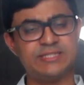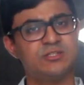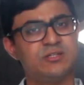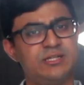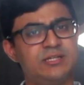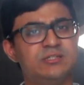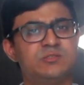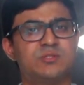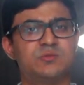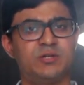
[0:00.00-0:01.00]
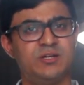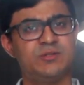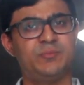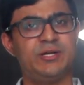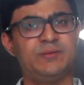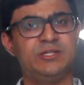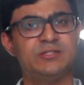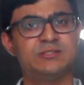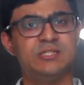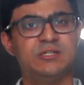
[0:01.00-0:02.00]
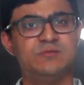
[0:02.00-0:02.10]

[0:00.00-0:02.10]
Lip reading: extracurriculars was one of the parameters